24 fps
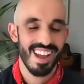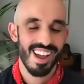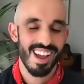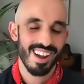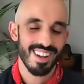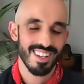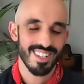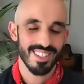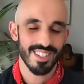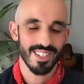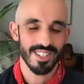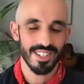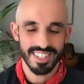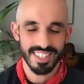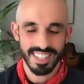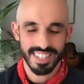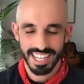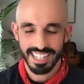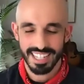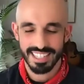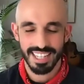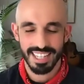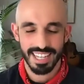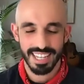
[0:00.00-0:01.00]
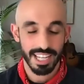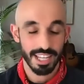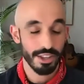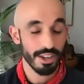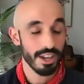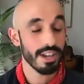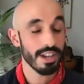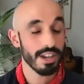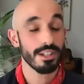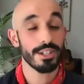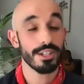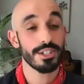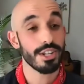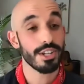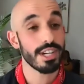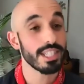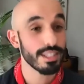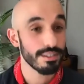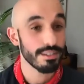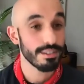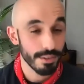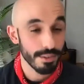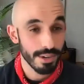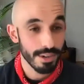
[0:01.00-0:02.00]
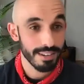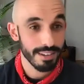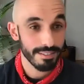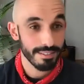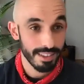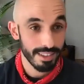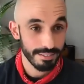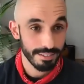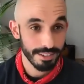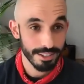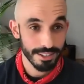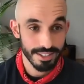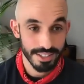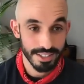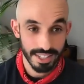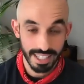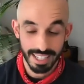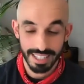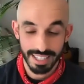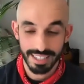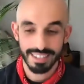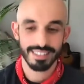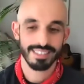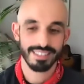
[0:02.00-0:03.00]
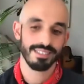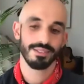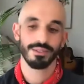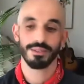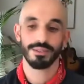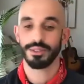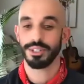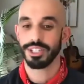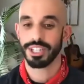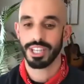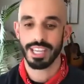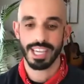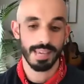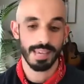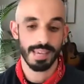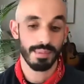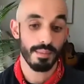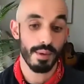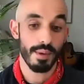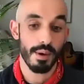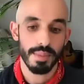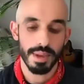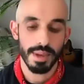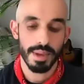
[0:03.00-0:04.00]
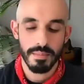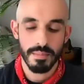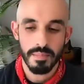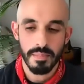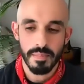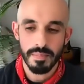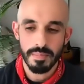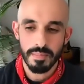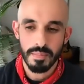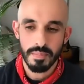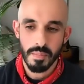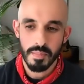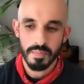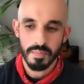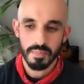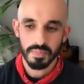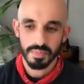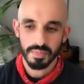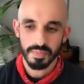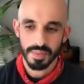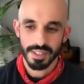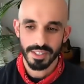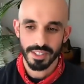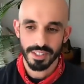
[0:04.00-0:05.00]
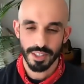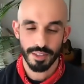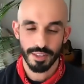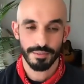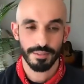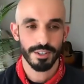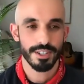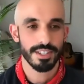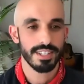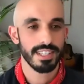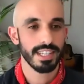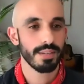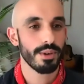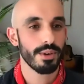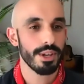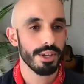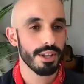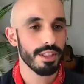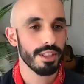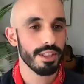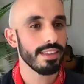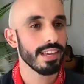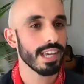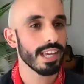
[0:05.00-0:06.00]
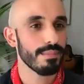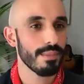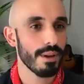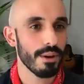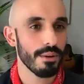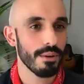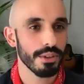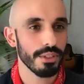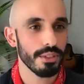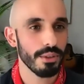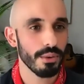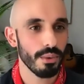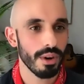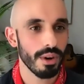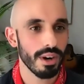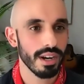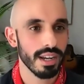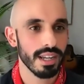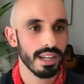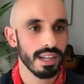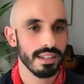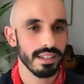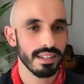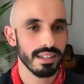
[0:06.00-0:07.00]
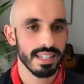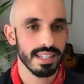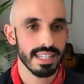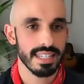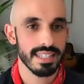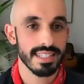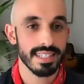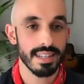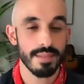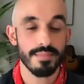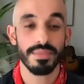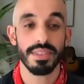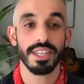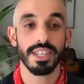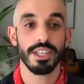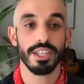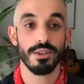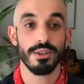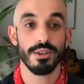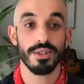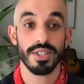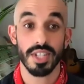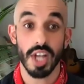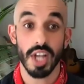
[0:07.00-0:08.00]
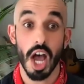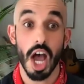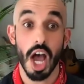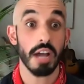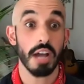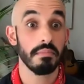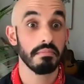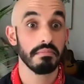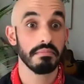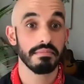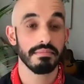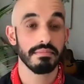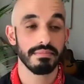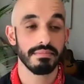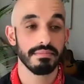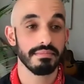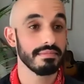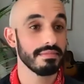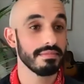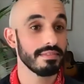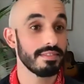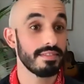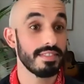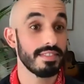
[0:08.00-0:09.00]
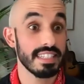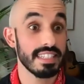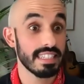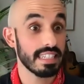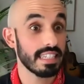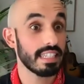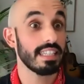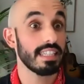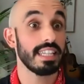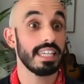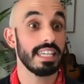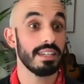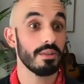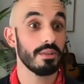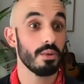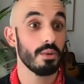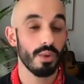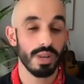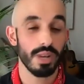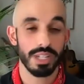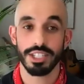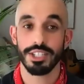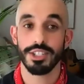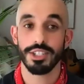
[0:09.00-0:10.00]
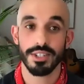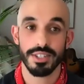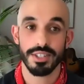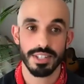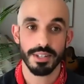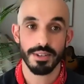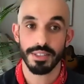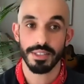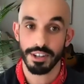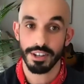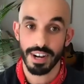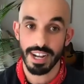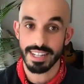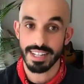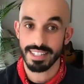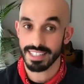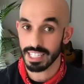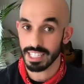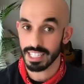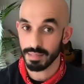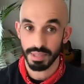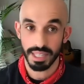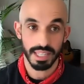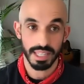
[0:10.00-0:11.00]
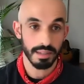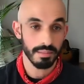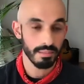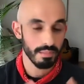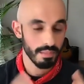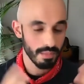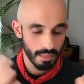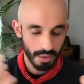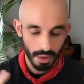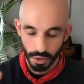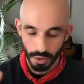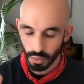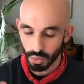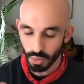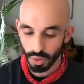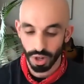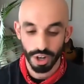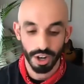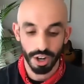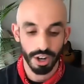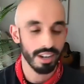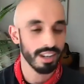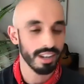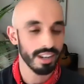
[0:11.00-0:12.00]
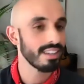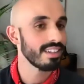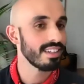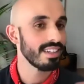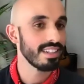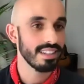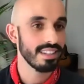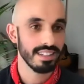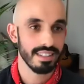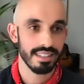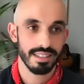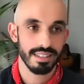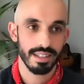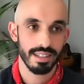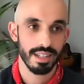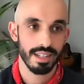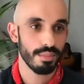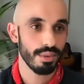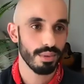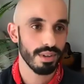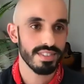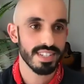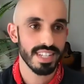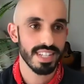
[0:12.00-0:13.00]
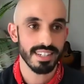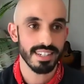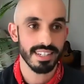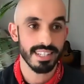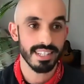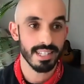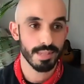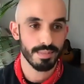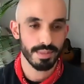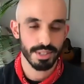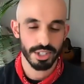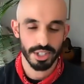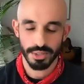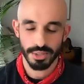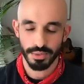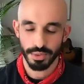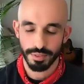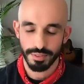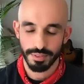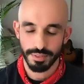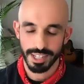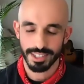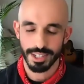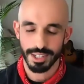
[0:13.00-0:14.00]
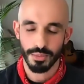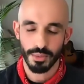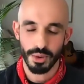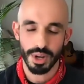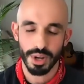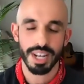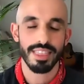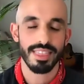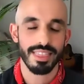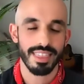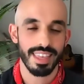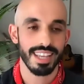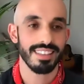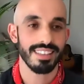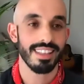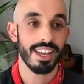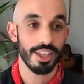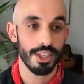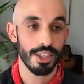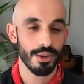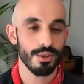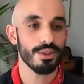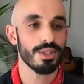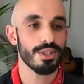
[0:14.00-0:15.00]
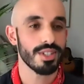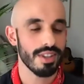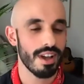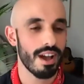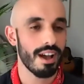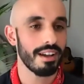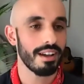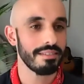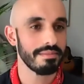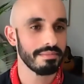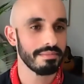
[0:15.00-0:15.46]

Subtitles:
So just take a second. You can close your eyes if you want, if that feels good, or you can keep them open. So the first thing I want you to think about with the work is something you saw physically. What did you see with your eyes? It could be a word, a brief sentence, but just reflect on one thing that you saw